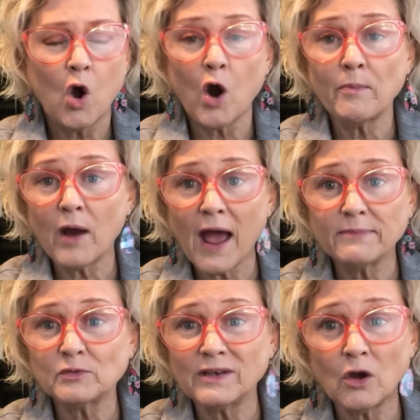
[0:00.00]
Or
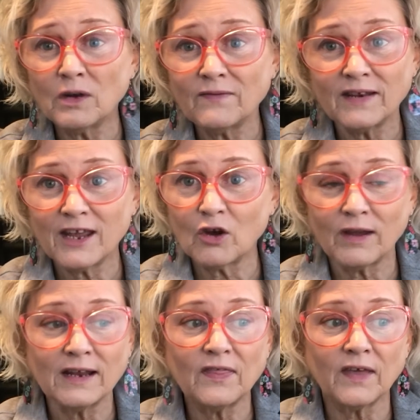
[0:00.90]
perhaps we don't even hear
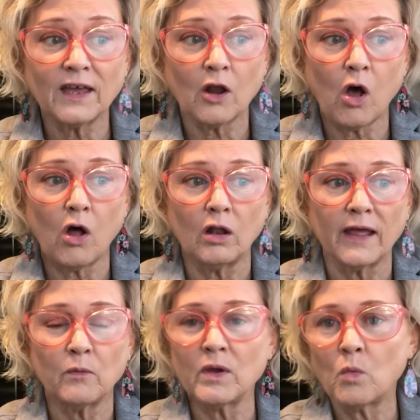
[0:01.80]
anything at all,
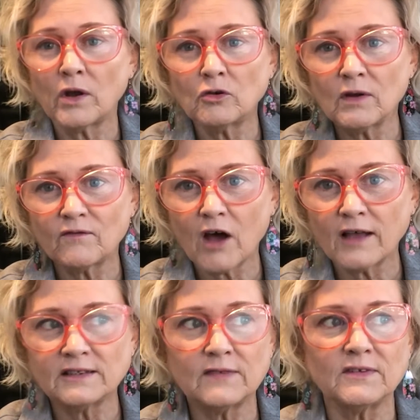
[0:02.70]
and we wonder if
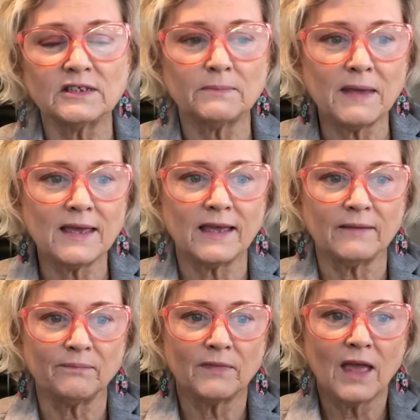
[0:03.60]
God's even
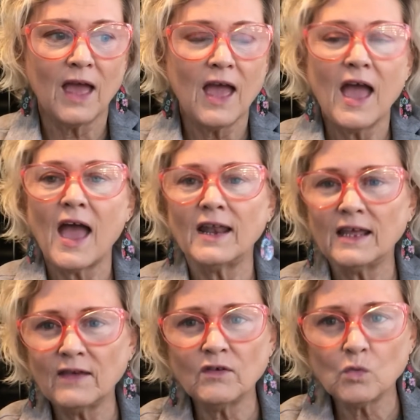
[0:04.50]
speaking. And
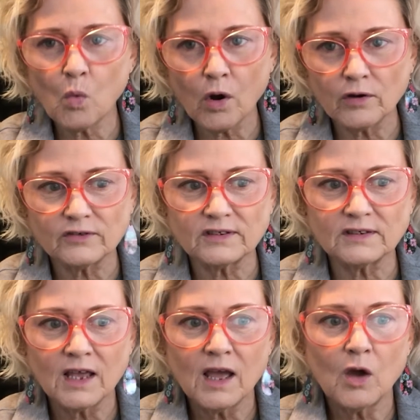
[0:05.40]
even
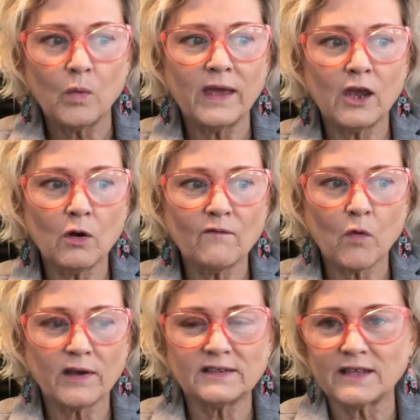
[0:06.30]
worse, we hear a
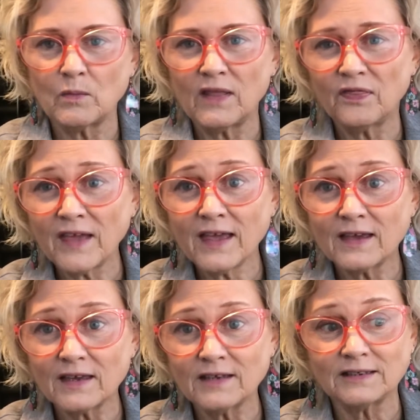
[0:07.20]
voice that we
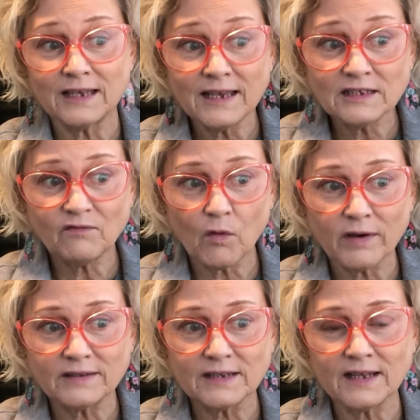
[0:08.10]
think is his
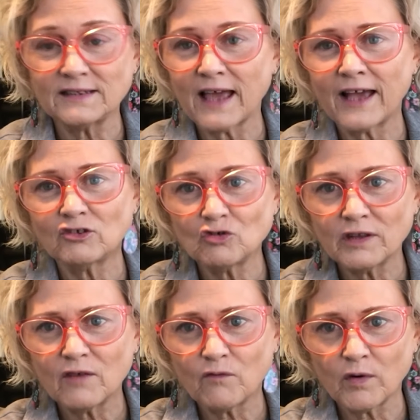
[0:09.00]
voice, and it's
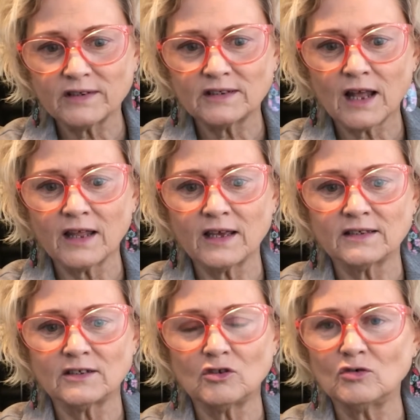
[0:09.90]
actually a voice telling
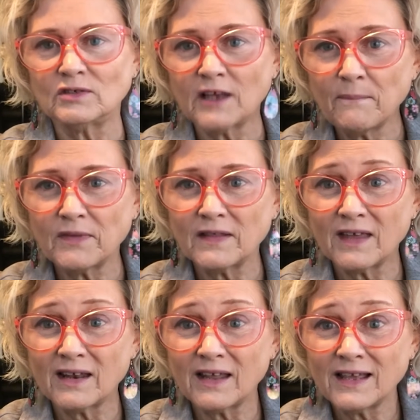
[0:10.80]
us to do something
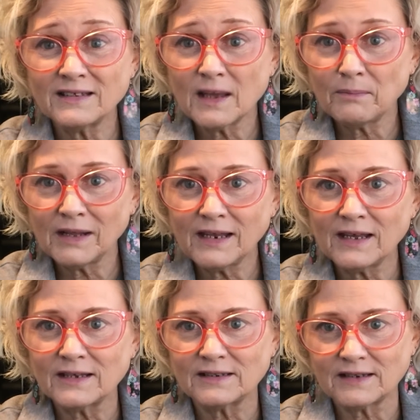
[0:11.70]
that ends up
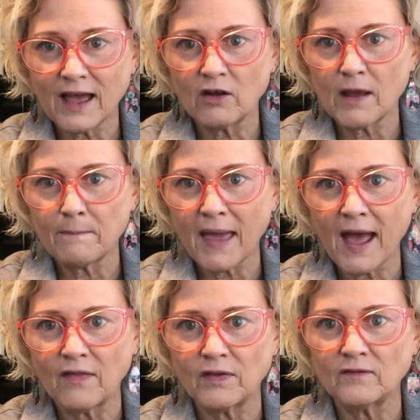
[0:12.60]
leading us down a
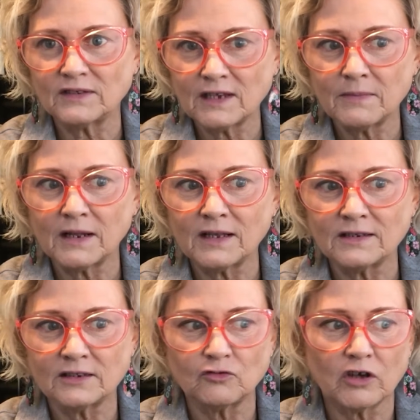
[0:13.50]
path of seemingly
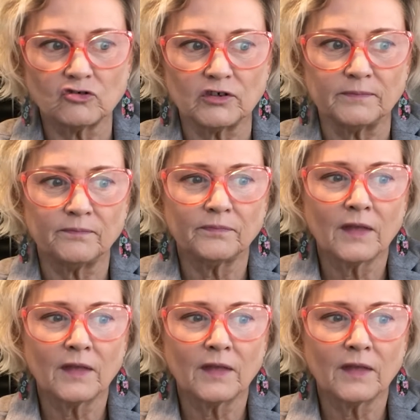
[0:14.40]
destruction.